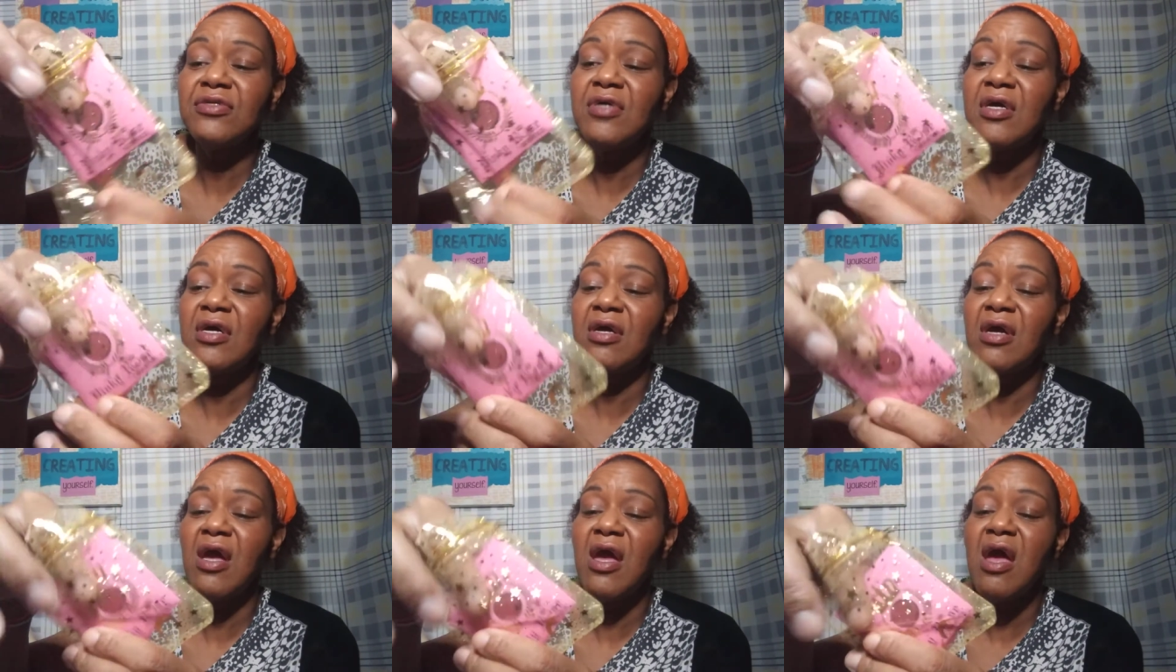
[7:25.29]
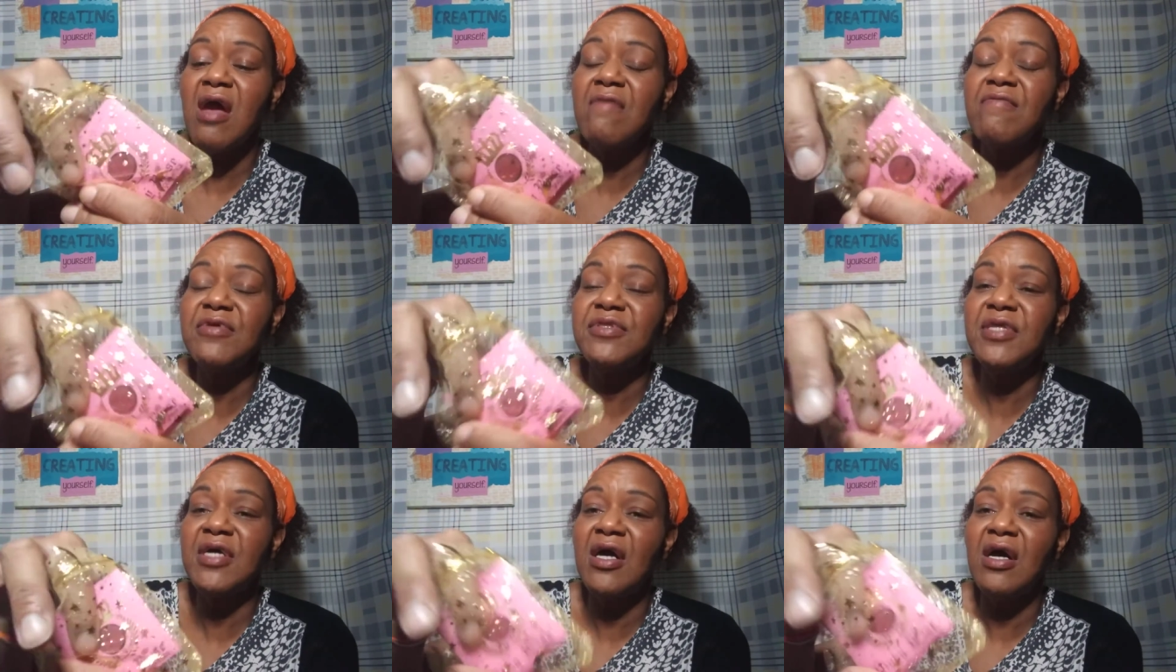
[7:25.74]
Like,
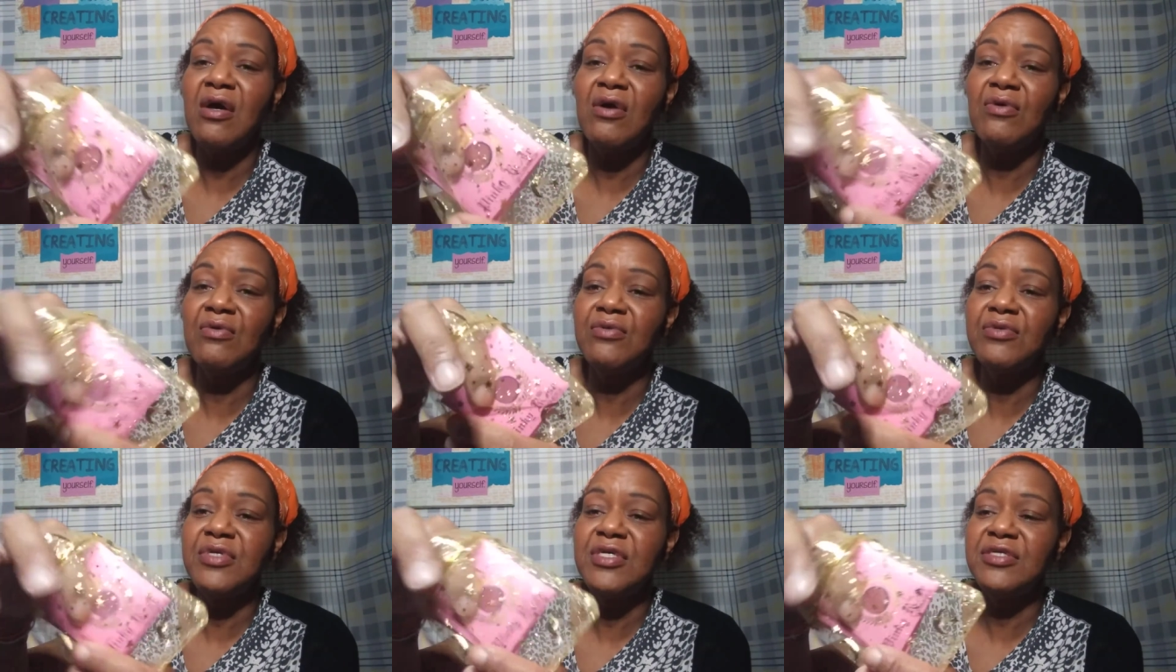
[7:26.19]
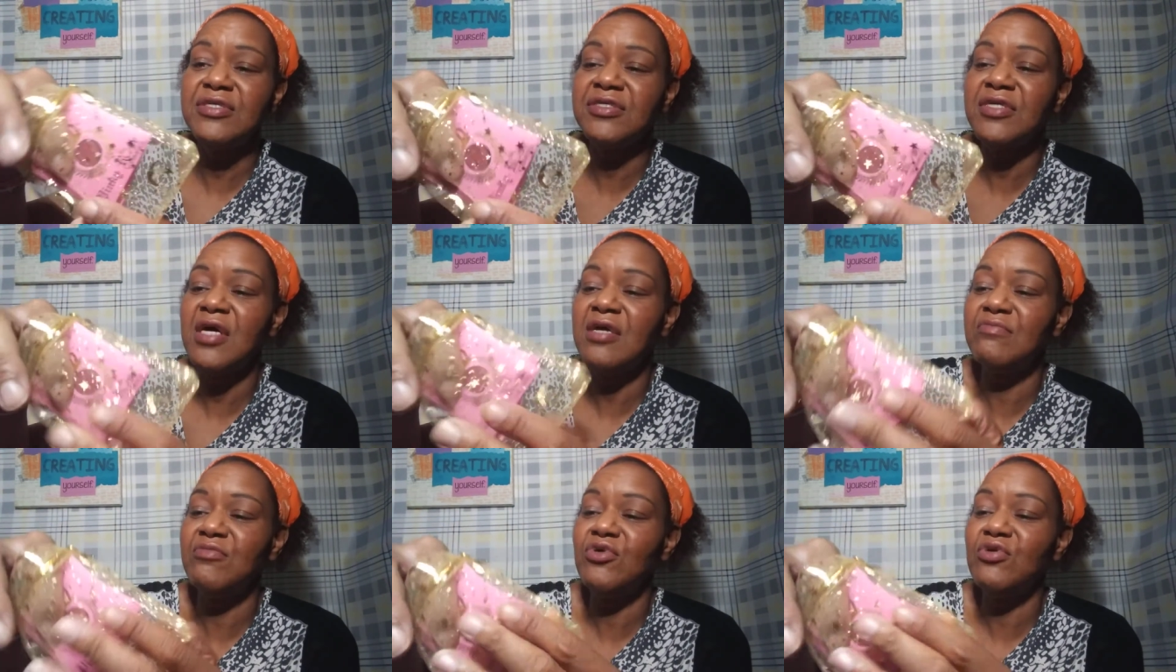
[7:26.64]
everything I own is
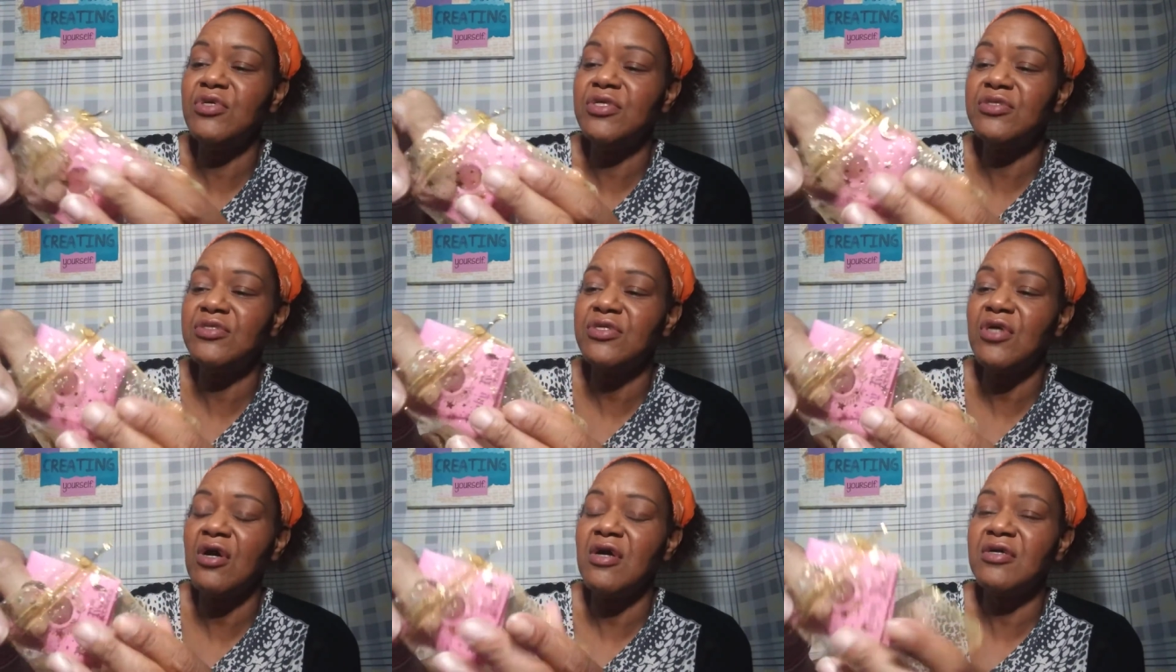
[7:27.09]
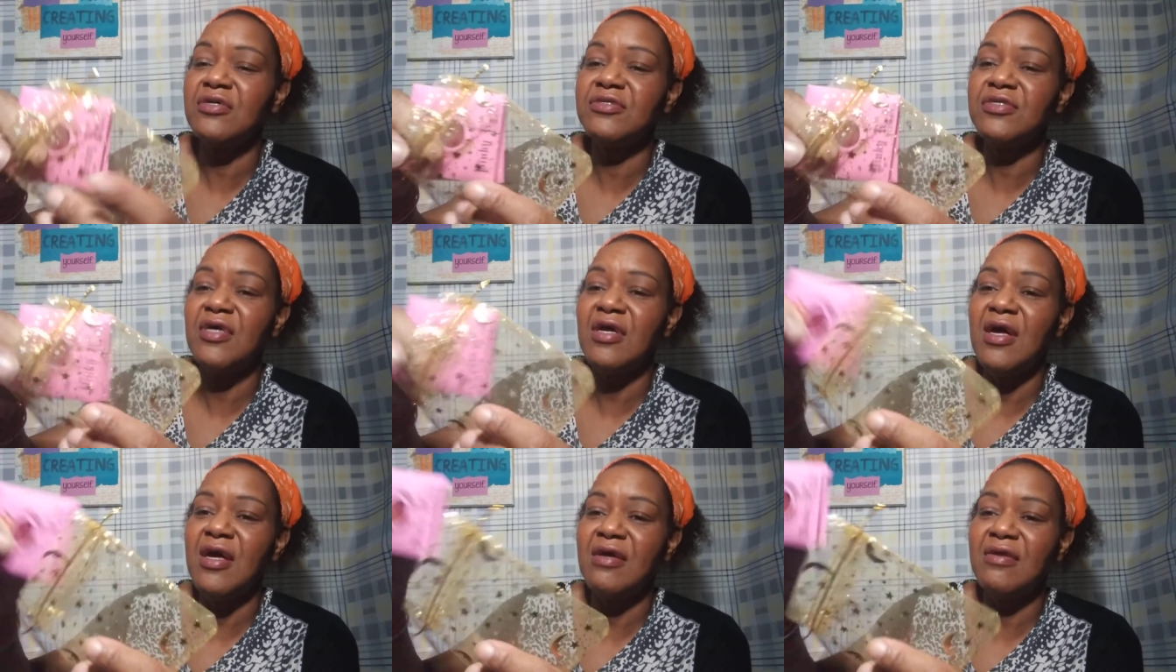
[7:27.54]
sun, moon, and stars,
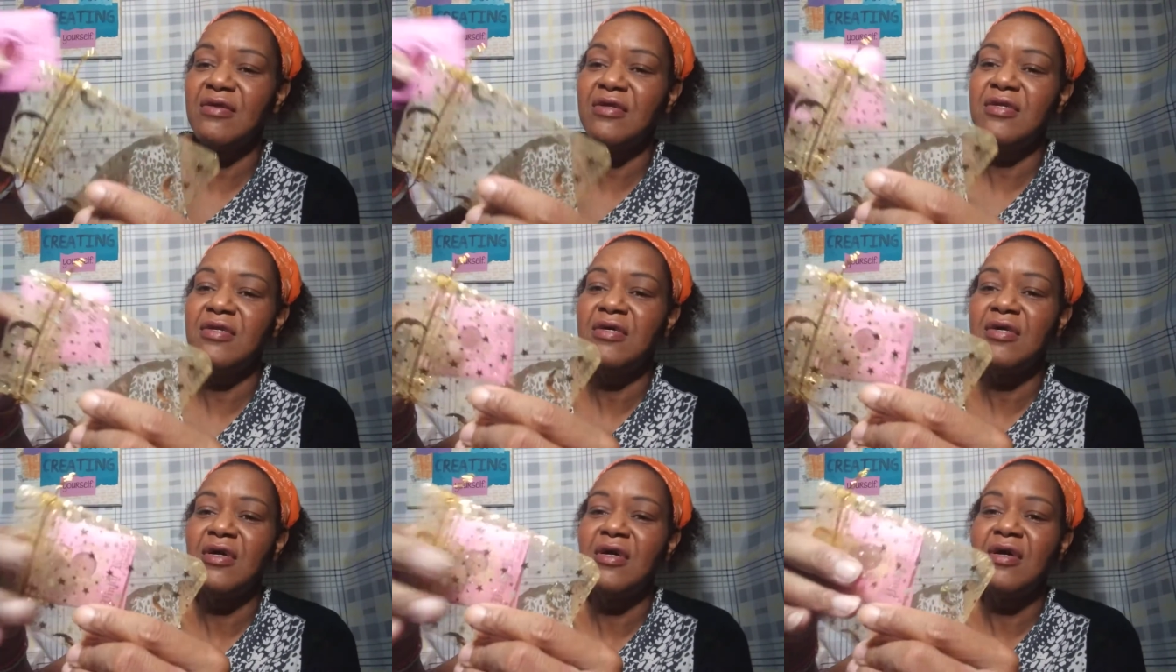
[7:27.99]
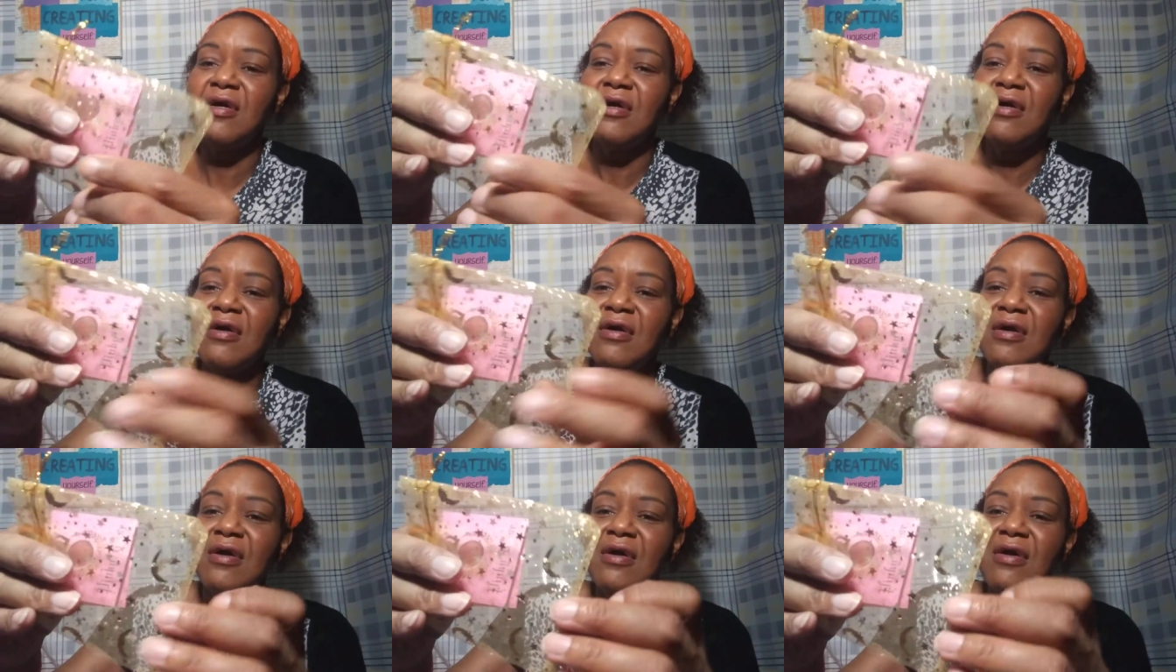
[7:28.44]
and
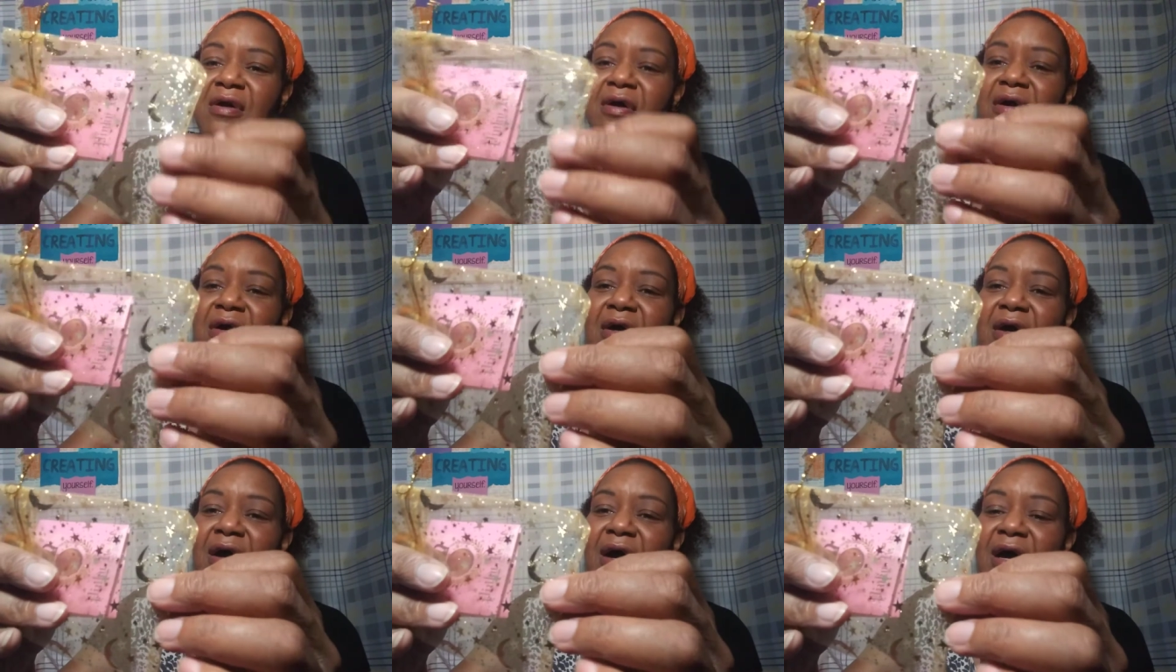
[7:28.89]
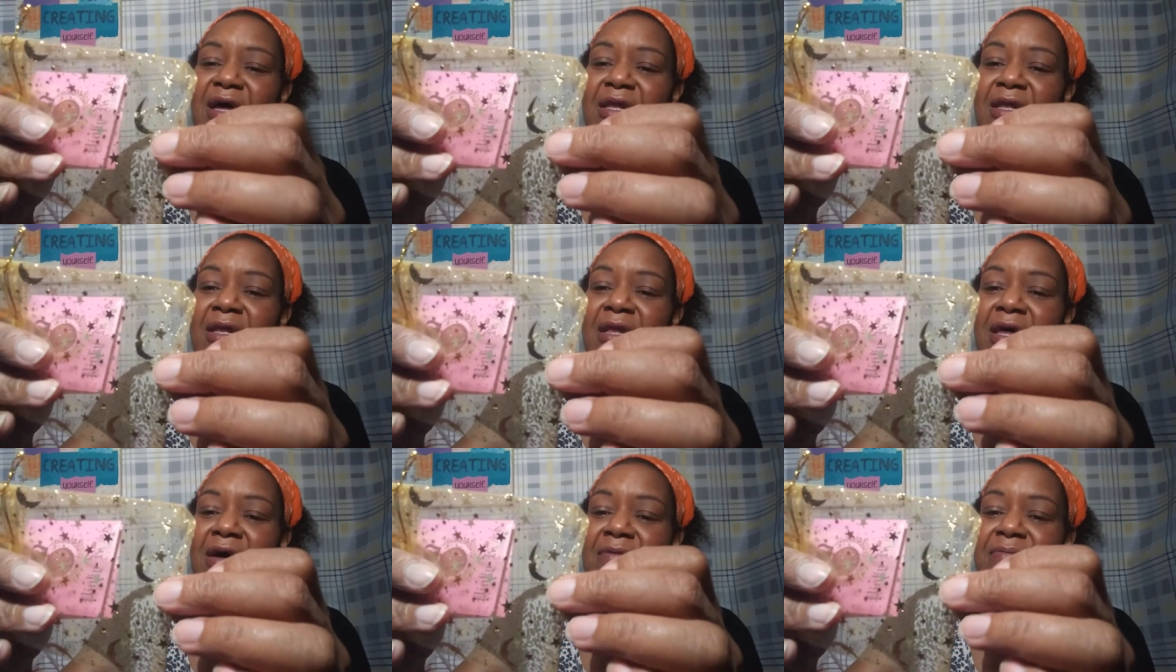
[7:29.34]
I
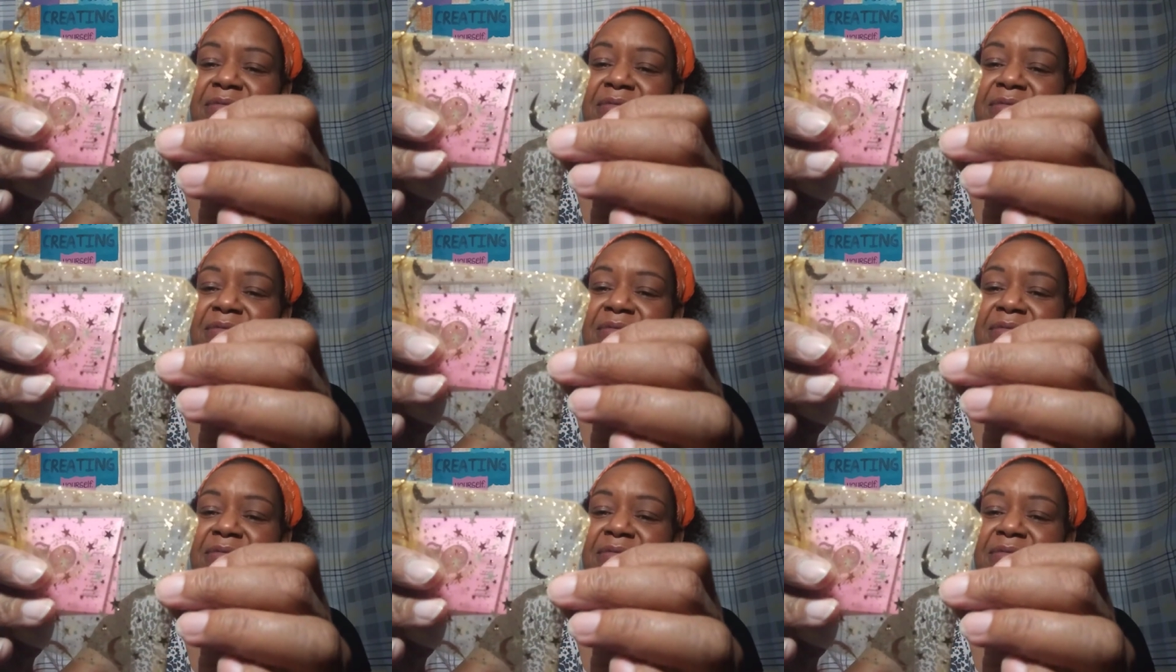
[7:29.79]
love